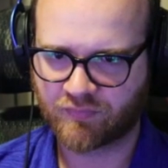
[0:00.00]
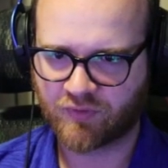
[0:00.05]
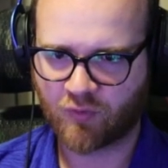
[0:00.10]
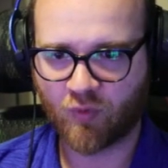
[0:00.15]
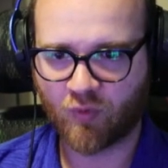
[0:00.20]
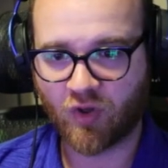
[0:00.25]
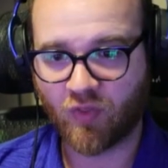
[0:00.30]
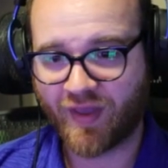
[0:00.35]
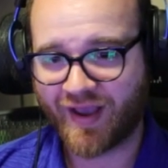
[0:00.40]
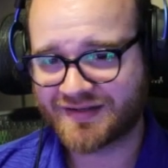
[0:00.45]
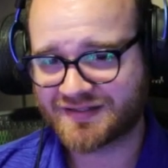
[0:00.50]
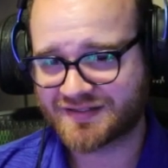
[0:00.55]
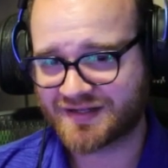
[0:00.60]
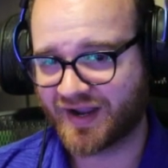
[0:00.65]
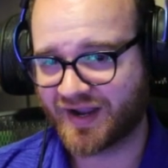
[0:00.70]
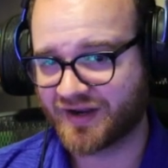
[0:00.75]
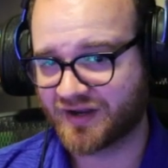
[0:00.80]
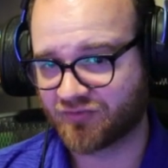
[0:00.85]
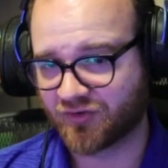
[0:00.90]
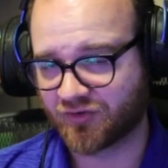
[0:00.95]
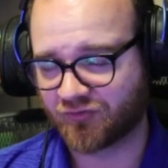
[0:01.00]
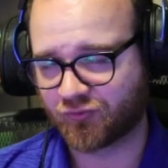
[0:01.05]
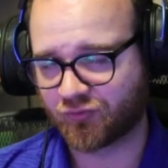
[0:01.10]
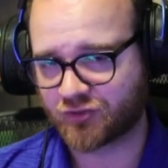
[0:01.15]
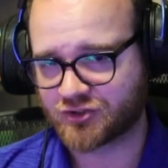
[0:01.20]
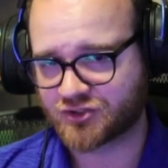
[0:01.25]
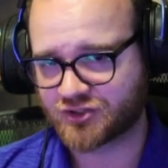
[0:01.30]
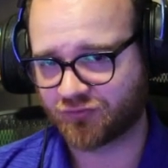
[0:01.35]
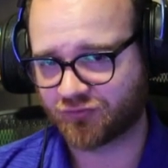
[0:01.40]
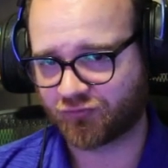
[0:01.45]
Well, that's kind of
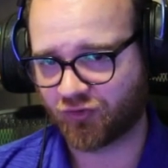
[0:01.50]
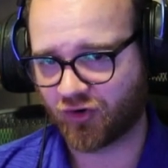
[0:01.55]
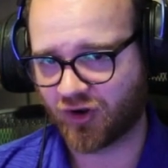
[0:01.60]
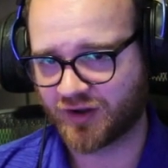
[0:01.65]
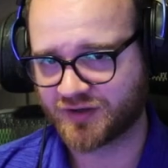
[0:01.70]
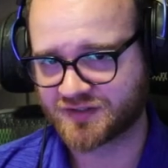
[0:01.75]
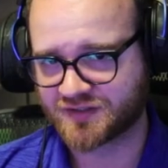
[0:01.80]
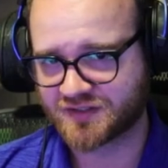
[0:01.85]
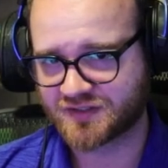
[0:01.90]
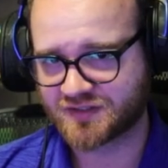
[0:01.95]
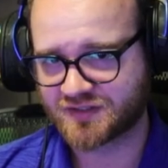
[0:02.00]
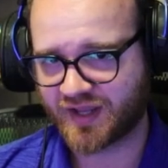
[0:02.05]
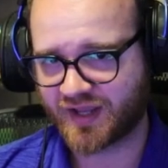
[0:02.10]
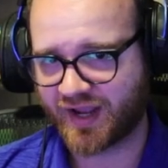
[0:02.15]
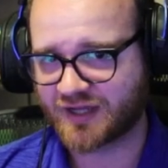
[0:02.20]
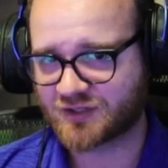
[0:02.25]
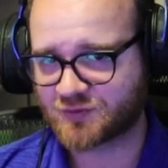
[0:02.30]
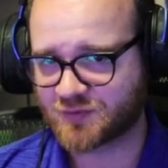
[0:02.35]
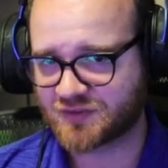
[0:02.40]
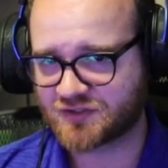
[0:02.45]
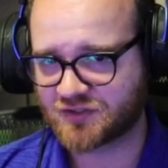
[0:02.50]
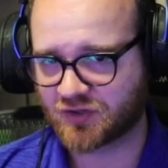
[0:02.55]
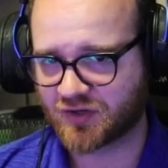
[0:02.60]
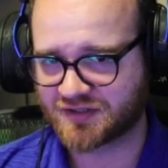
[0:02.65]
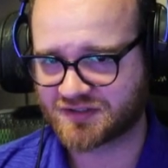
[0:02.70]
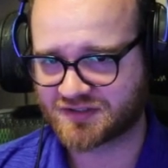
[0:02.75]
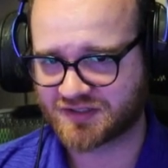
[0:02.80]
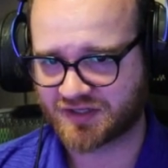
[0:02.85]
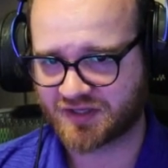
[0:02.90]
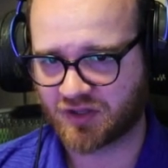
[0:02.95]
unfortunate for us. I guess we still
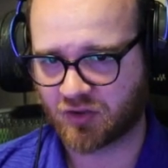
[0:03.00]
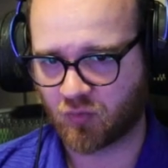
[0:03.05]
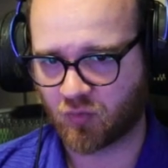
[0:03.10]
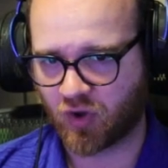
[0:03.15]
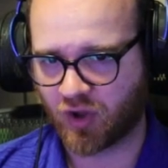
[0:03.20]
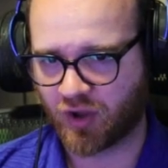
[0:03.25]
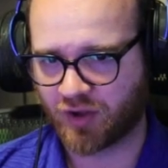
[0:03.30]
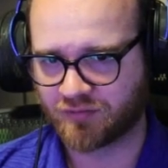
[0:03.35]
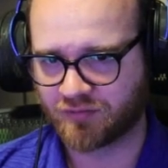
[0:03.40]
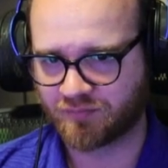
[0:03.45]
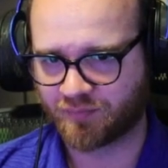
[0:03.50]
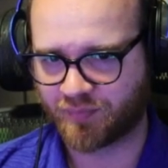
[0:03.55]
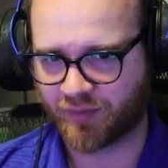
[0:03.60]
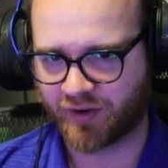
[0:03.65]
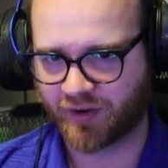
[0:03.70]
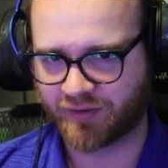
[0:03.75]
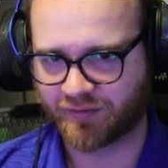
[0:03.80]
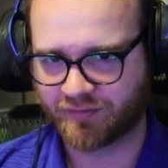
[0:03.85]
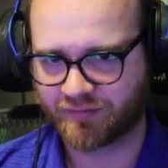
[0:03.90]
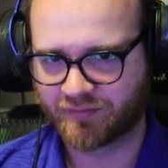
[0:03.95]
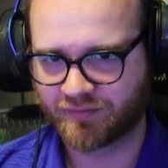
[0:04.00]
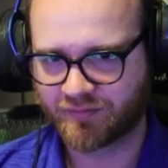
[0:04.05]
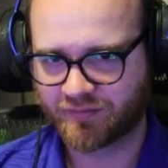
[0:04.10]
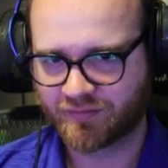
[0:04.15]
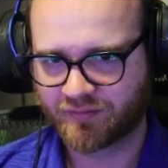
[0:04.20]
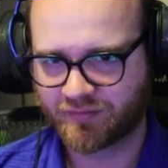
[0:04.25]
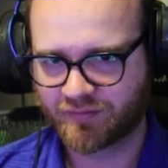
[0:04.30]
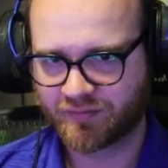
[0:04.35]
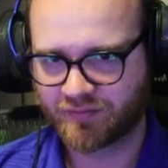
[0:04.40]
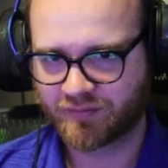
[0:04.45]
get to kill one, but
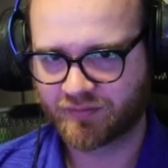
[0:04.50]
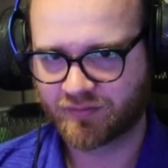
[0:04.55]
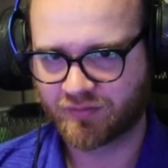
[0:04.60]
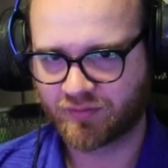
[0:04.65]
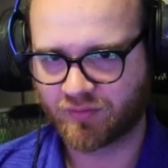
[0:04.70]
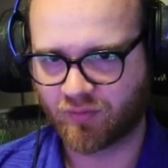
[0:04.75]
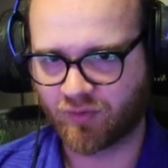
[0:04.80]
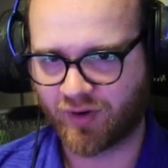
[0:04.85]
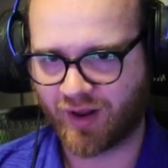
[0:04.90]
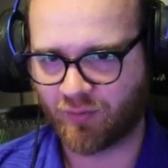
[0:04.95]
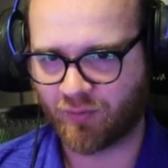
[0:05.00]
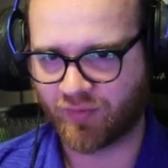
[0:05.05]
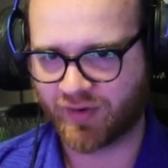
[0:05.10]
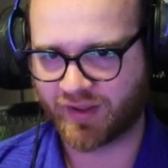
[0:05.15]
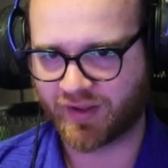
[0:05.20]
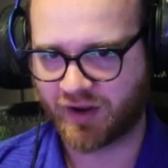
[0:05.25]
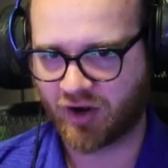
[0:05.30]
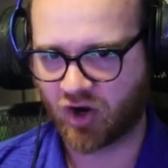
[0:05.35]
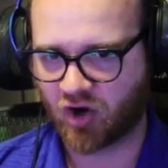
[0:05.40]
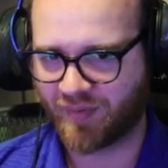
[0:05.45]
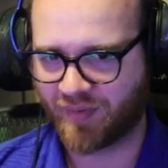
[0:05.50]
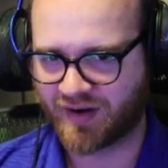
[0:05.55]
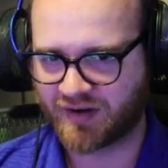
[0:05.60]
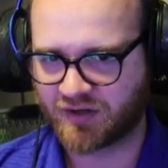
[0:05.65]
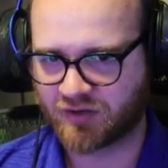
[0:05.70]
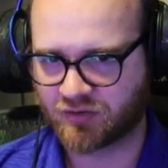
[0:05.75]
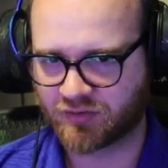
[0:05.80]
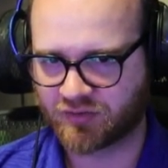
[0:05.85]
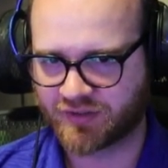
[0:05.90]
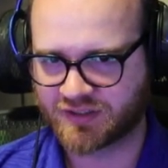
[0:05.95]
we're not winning here by
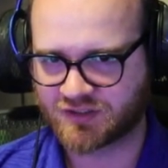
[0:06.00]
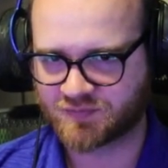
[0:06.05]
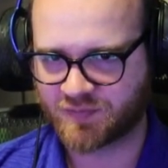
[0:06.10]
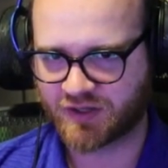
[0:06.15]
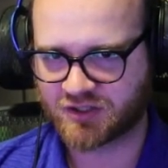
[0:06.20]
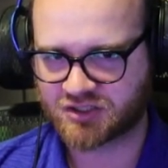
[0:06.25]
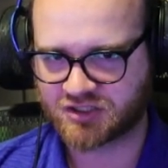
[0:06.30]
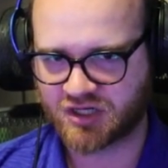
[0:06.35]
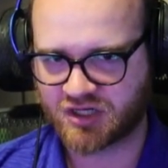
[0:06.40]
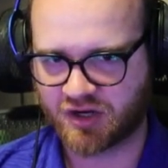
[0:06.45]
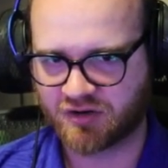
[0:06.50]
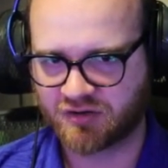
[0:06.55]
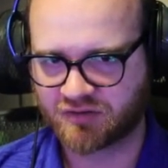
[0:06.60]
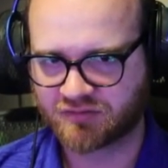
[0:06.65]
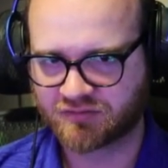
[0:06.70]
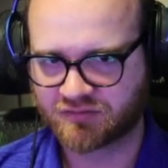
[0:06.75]
nearly as much now.